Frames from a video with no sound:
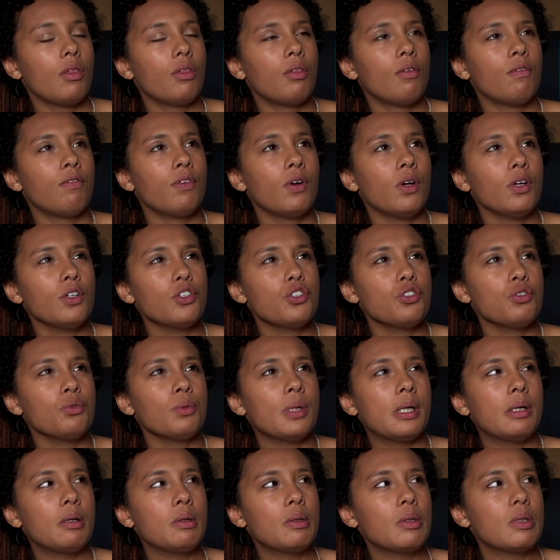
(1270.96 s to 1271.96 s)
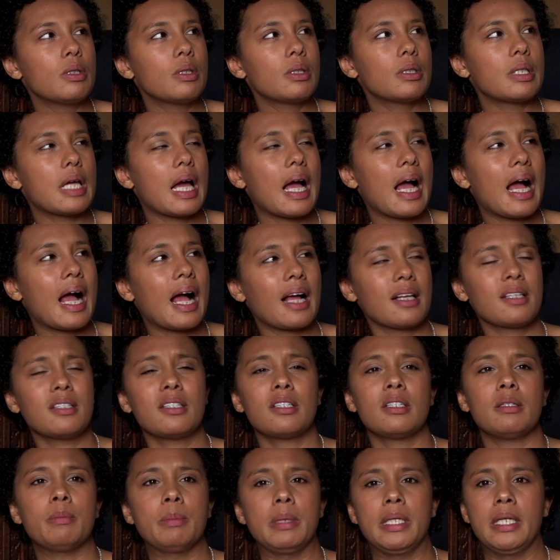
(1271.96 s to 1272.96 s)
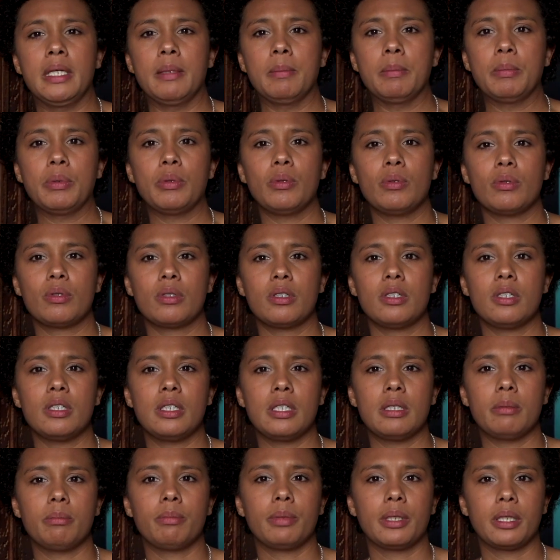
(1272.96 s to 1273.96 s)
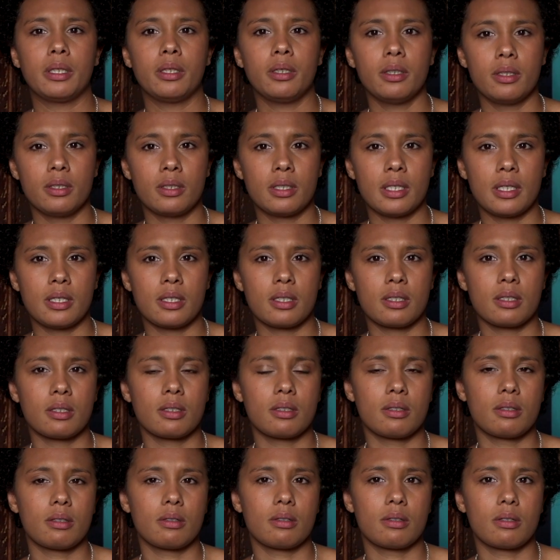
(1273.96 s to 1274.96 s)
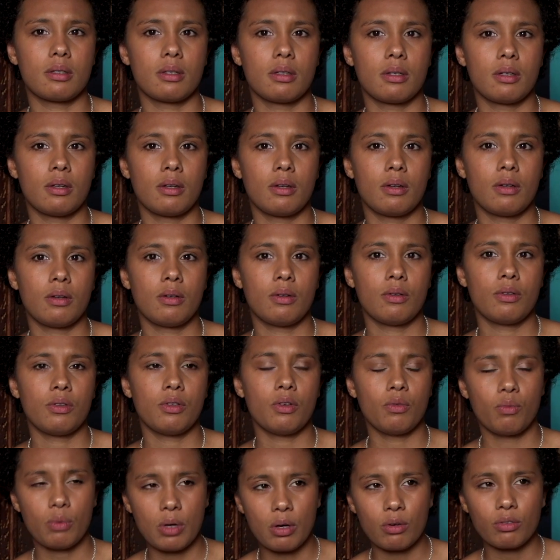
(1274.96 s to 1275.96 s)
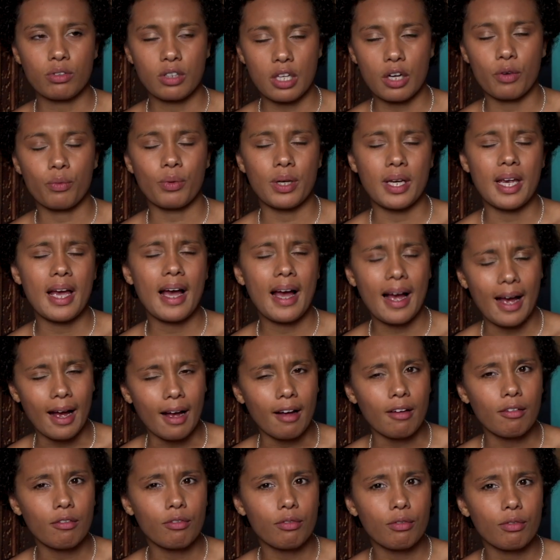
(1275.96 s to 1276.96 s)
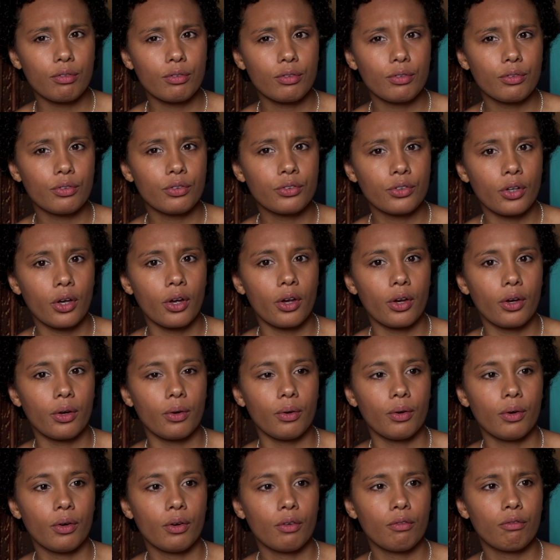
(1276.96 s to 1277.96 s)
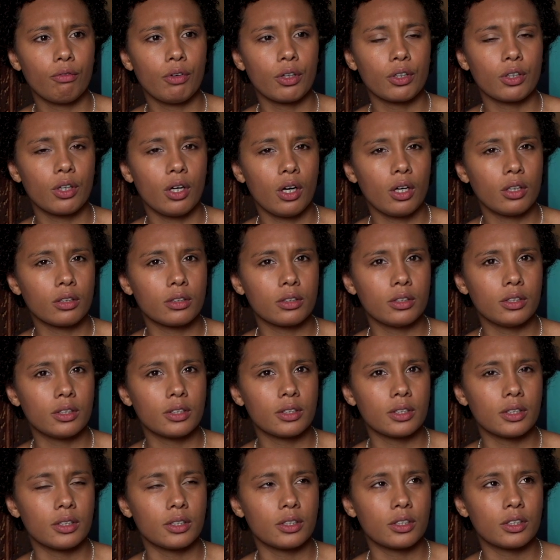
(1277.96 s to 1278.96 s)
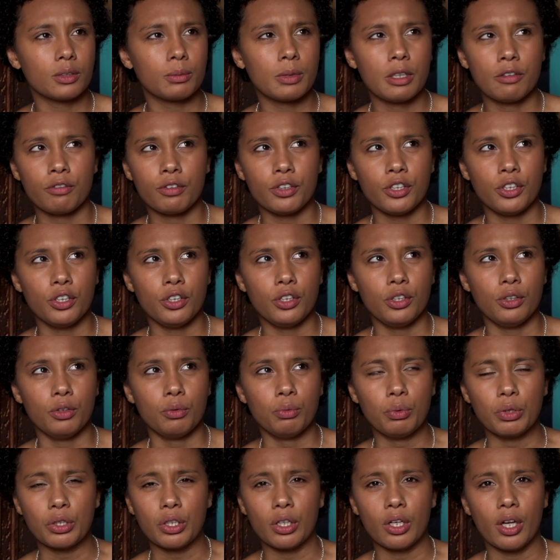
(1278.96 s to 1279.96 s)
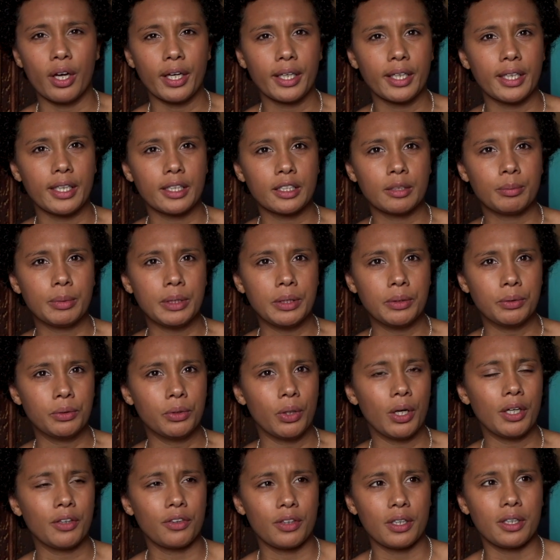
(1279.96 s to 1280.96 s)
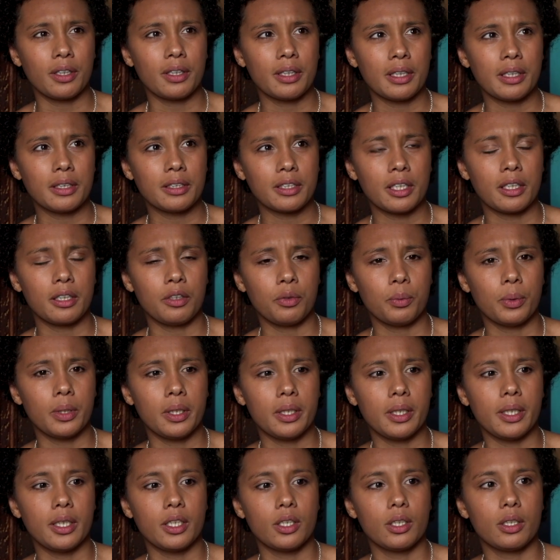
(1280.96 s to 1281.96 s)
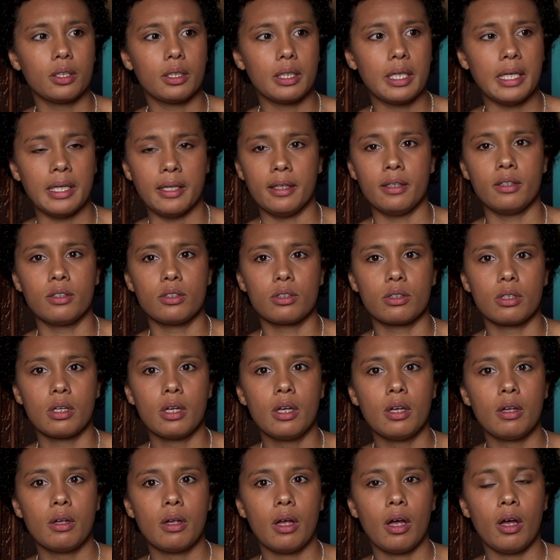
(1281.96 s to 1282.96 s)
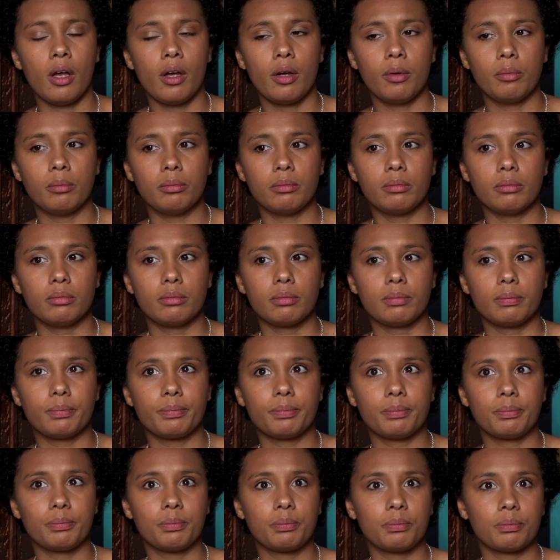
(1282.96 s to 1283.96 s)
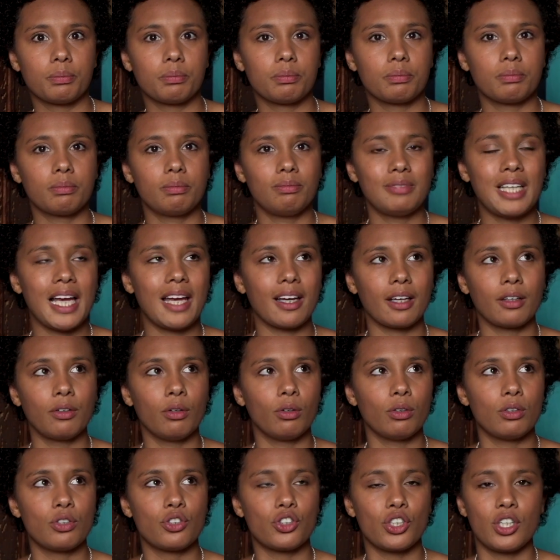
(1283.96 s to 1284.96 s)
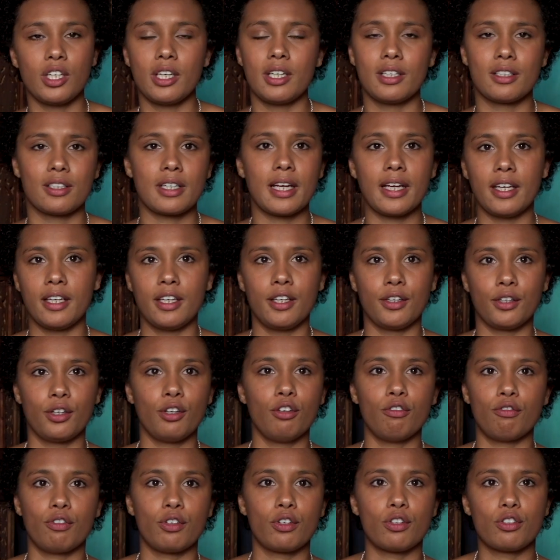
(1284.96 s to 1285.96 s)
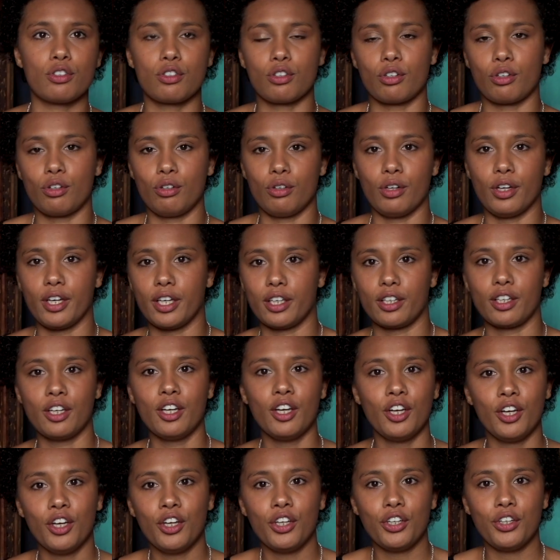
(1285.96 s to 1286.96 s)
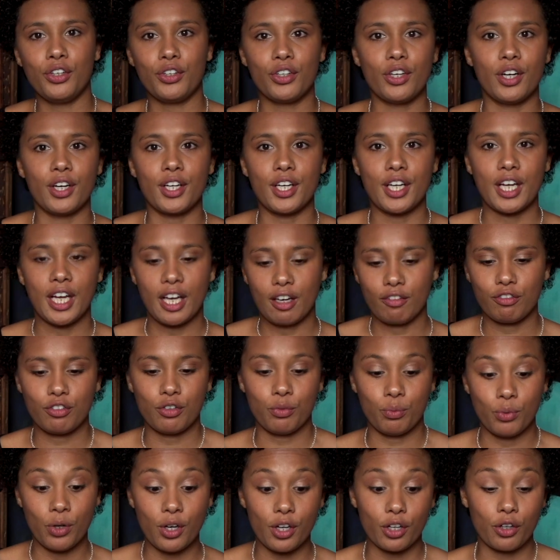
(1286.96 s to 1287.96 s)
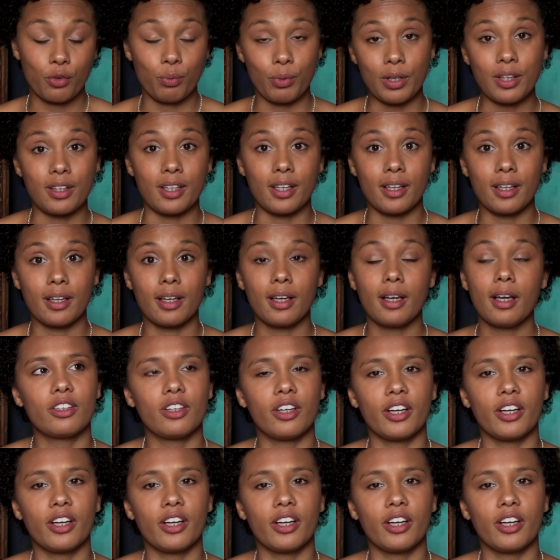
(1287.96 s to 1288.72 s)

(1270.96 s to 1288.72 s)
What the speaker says: The virtual world has to be important because it's the world that we have. So regardless as to whether you would like it to be or not, I think it genuinely is. Technology is taking over, so like, you kind of have to work with it.